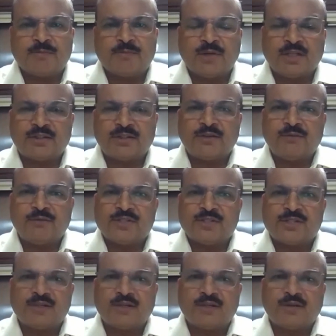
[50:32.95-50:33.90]
Batra
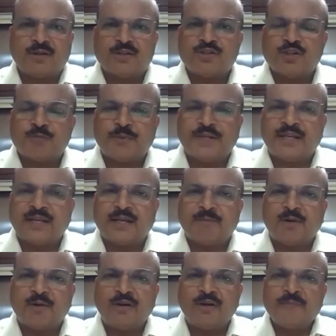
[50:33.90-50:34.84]
was also speaking
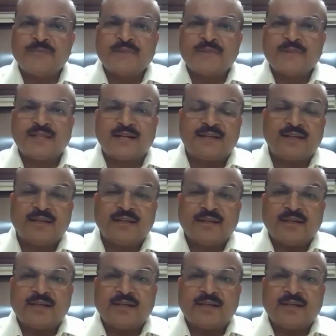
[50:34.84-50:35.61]
about that,